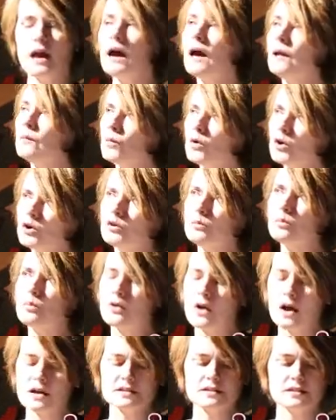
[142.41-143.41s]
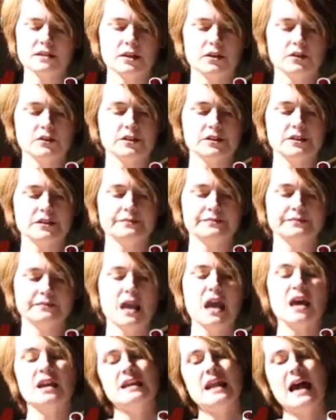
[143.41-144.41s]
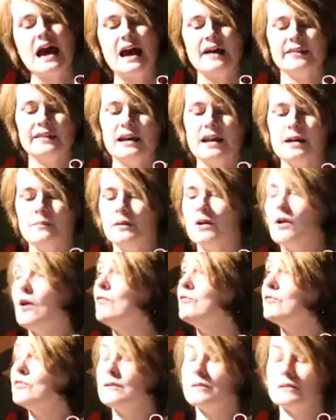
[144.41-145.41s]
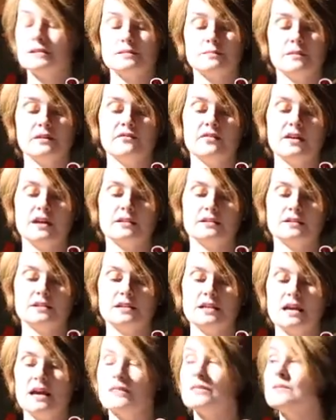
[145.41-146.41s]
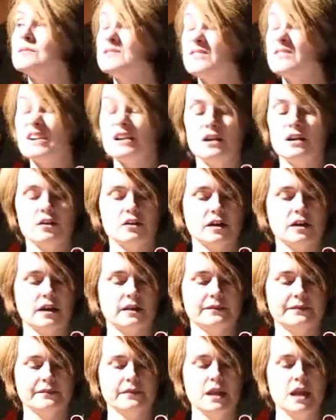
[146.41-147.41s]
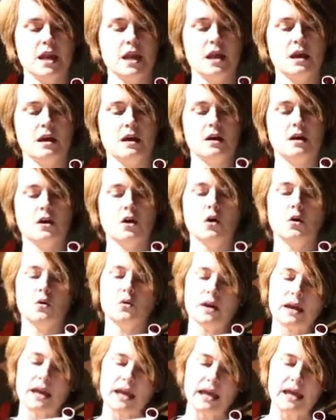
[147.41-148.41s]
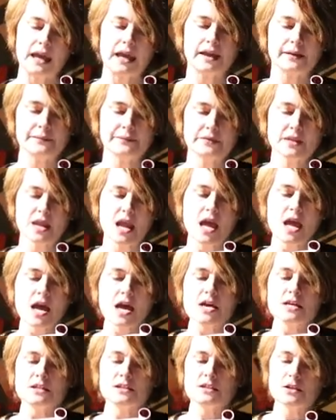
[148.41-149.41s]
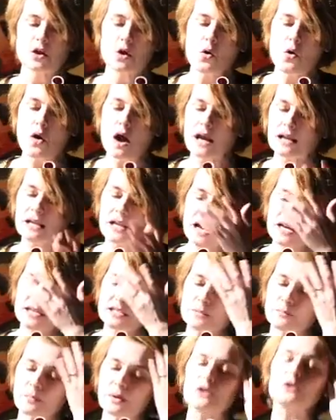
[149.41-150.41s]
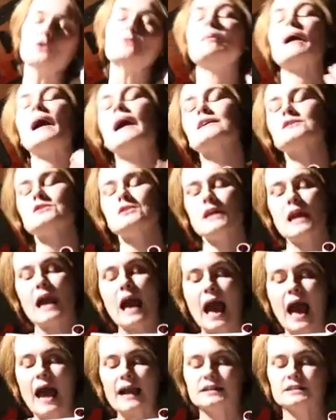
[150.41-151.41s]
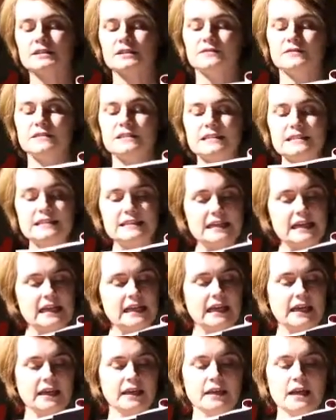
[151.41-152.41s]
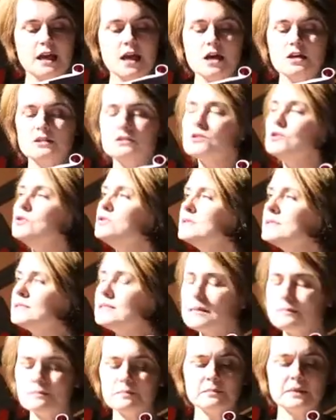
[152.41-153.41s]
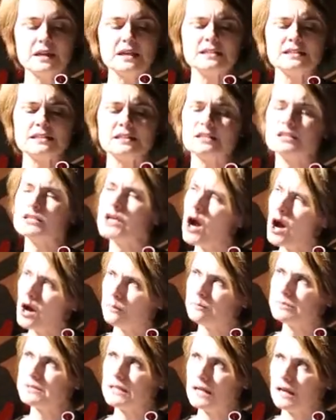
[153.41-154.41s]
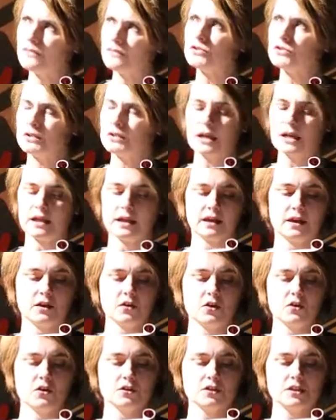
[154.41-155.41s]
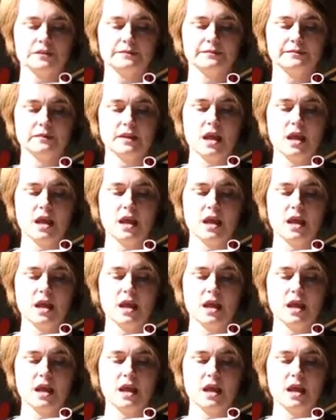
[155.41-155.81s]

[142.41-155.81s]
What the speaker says: And were you prosecuted? Nah, they let me off with it because of my father's death. I was very lucky. Okay, so I'd like to bring you back to the act of stealing. So you simply stopped after getting caught.